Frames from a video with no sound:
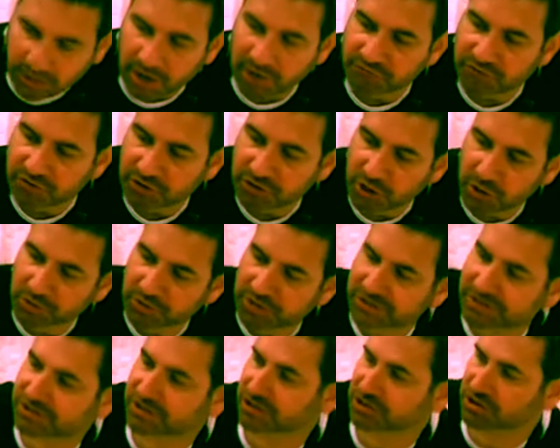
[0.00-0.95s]
If you
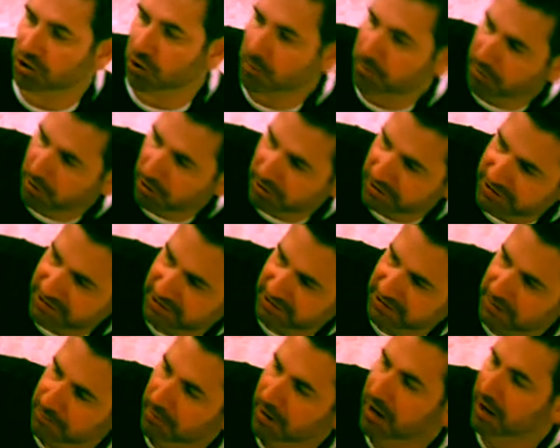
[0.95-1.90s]
notice, the dome part's at
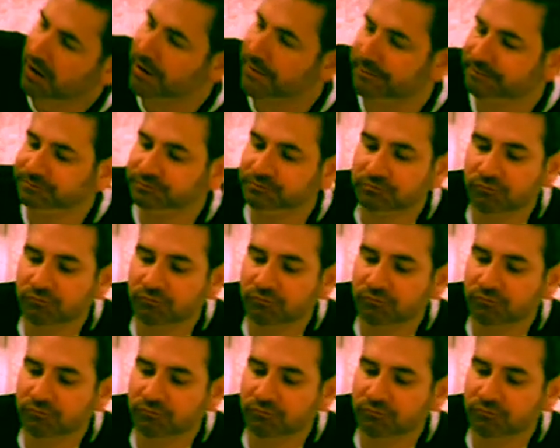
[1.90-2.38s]
the bottom.